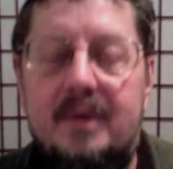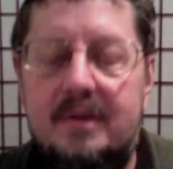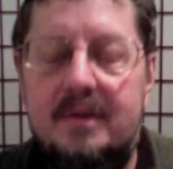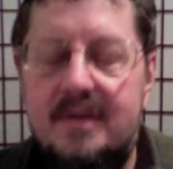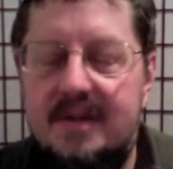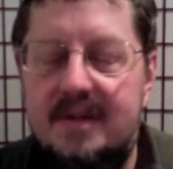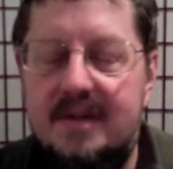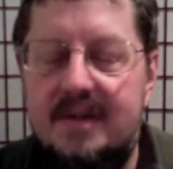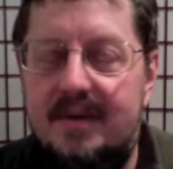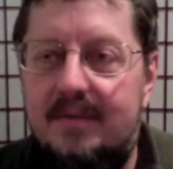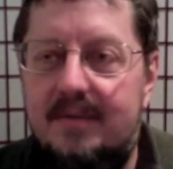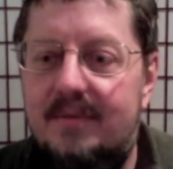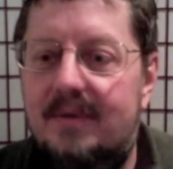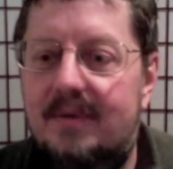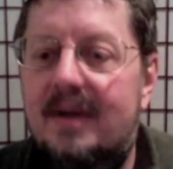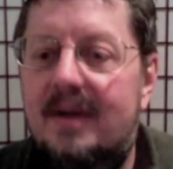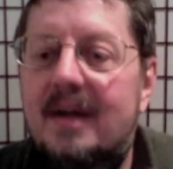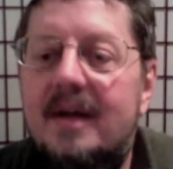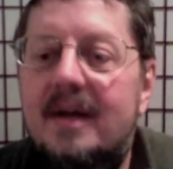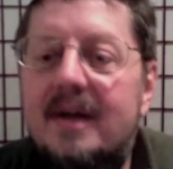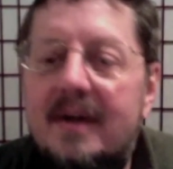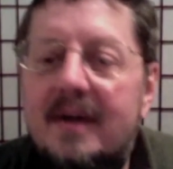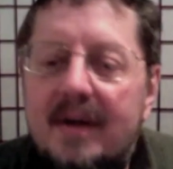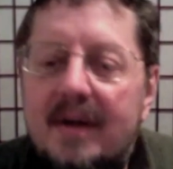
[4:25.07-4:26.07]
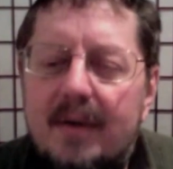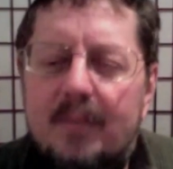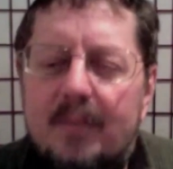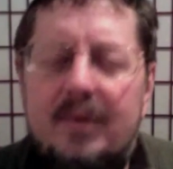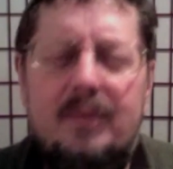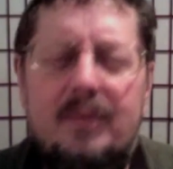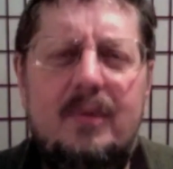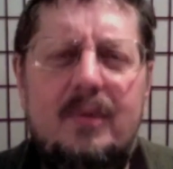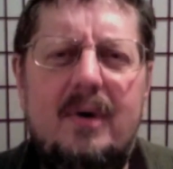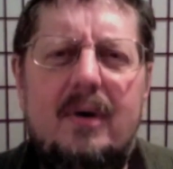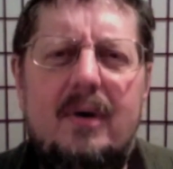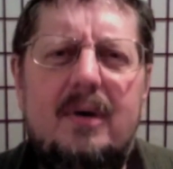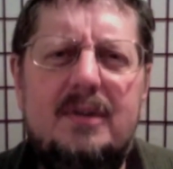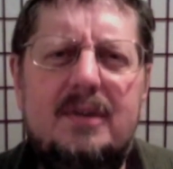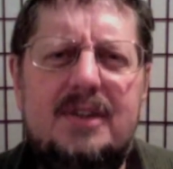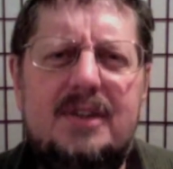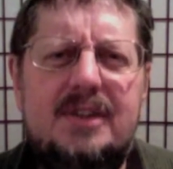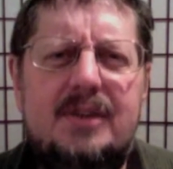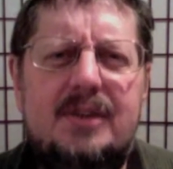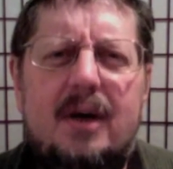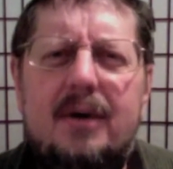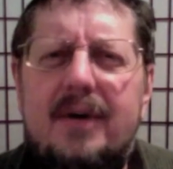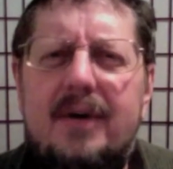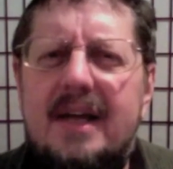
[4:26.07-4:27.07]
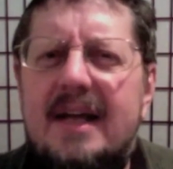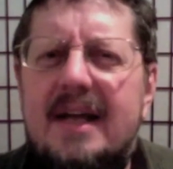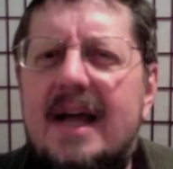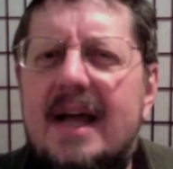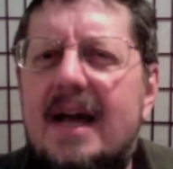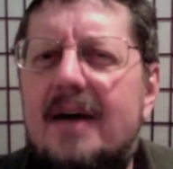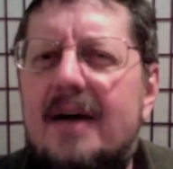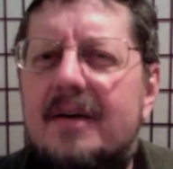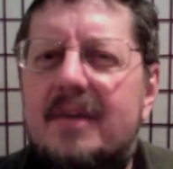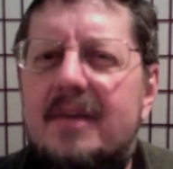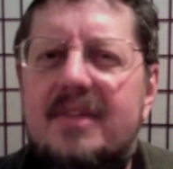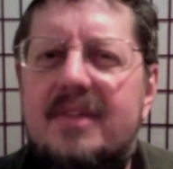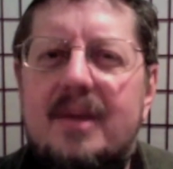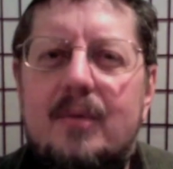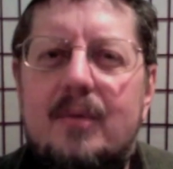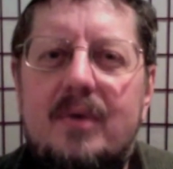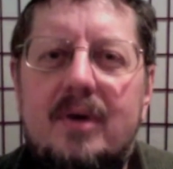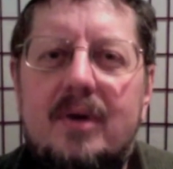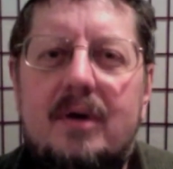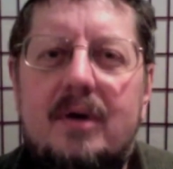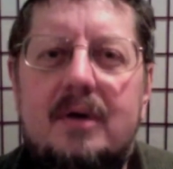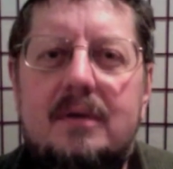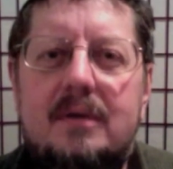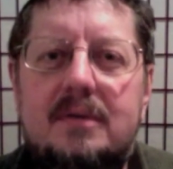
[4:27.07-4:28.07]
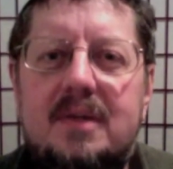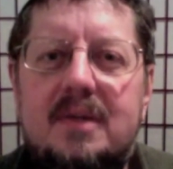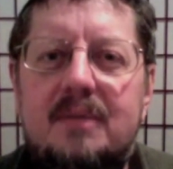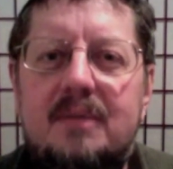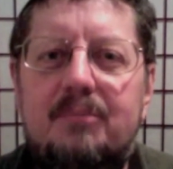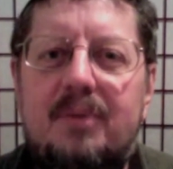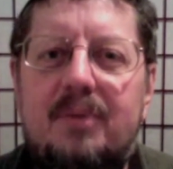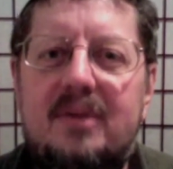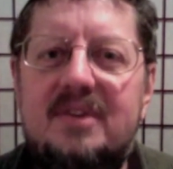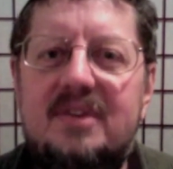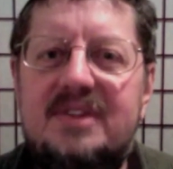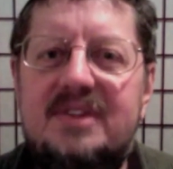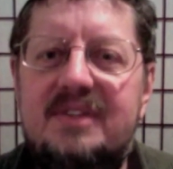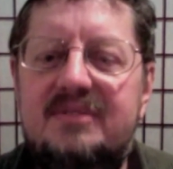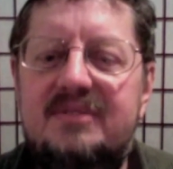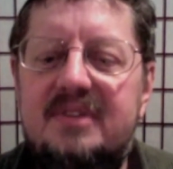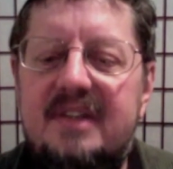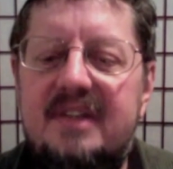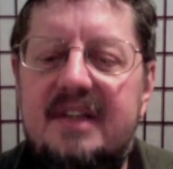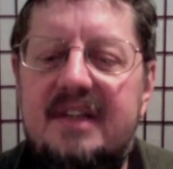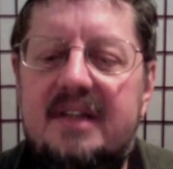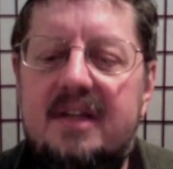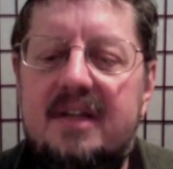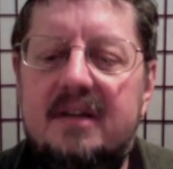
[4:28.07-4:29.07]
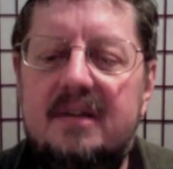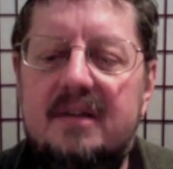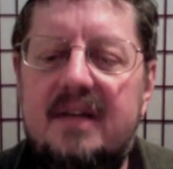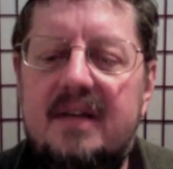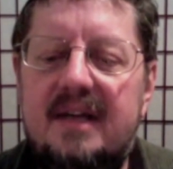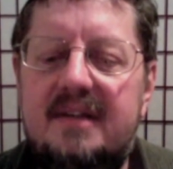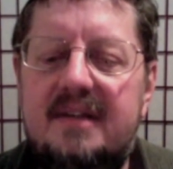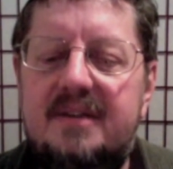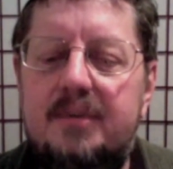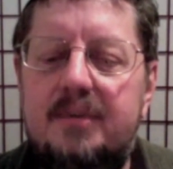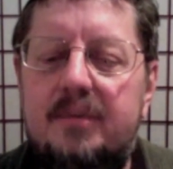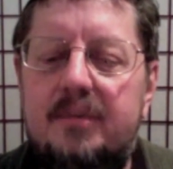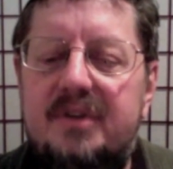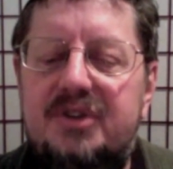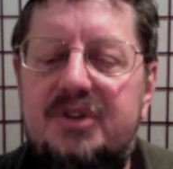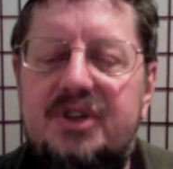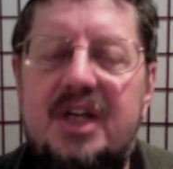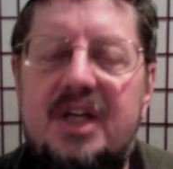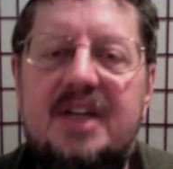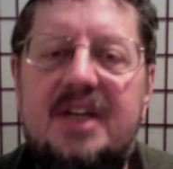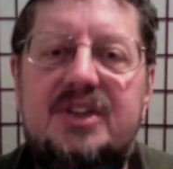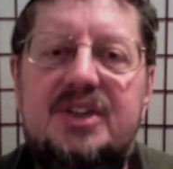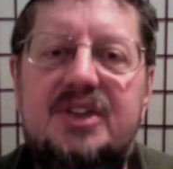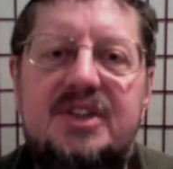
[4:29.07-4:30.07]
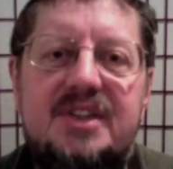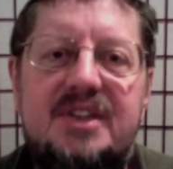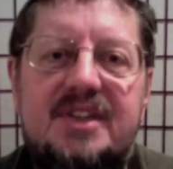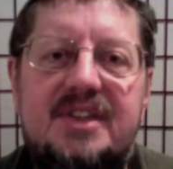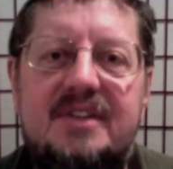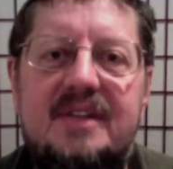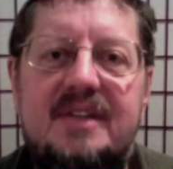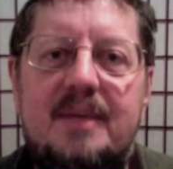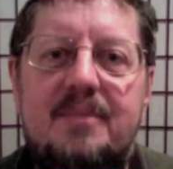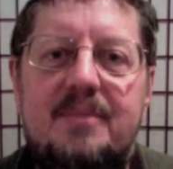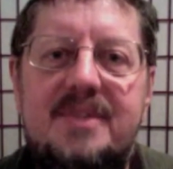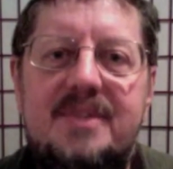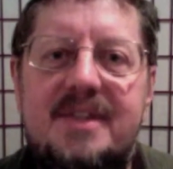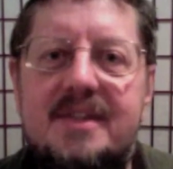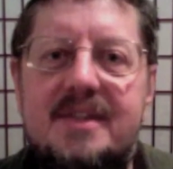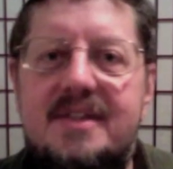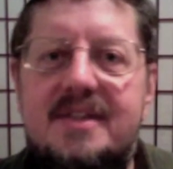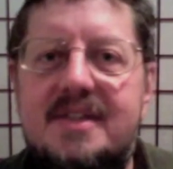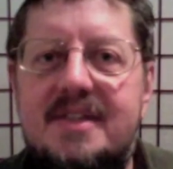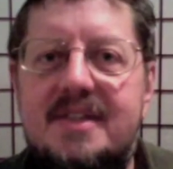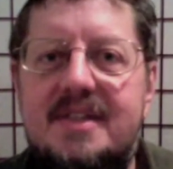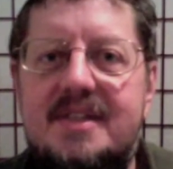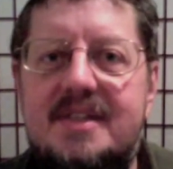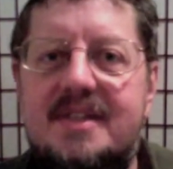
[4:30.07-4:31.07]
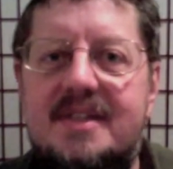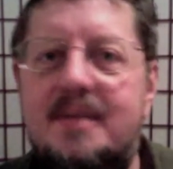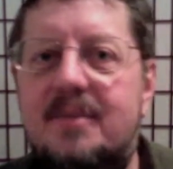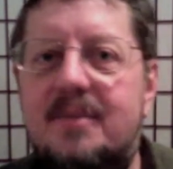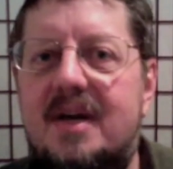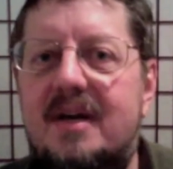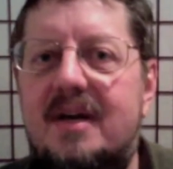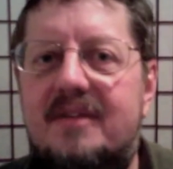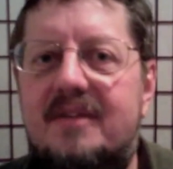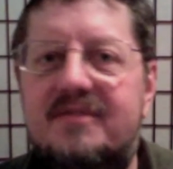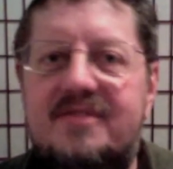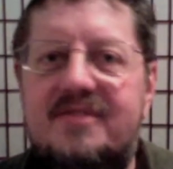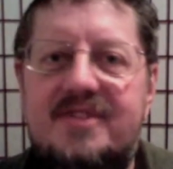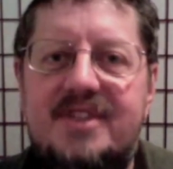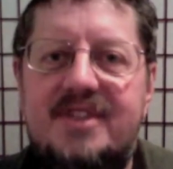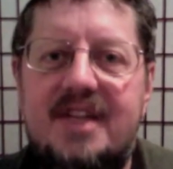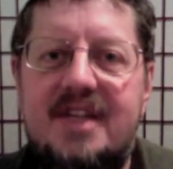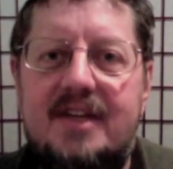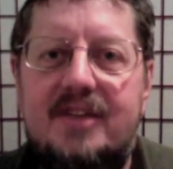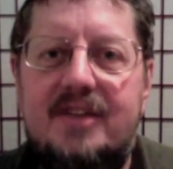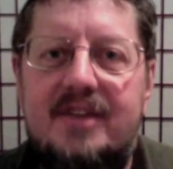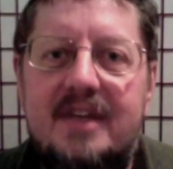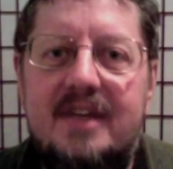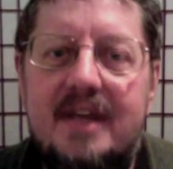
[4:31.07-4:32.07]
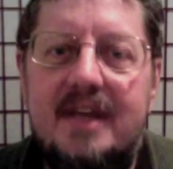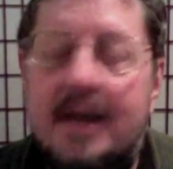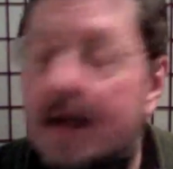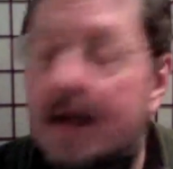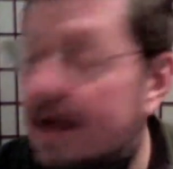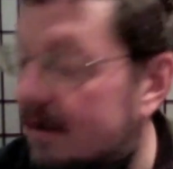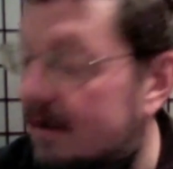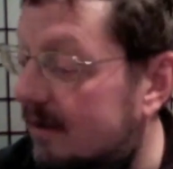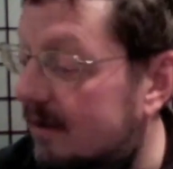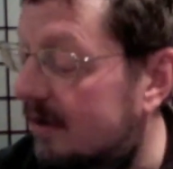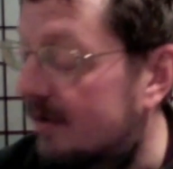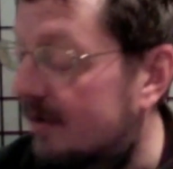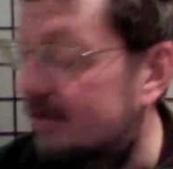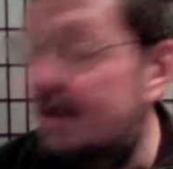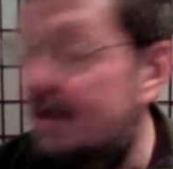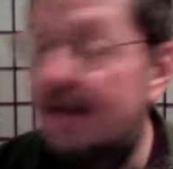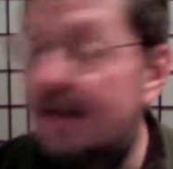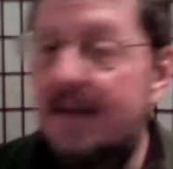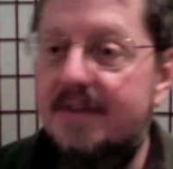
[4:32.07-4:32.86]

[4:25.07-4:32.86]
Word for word: Uh, when we we're all starting out, I think we all compulsively collect rejection slips as some kind of sick thing. I don't know.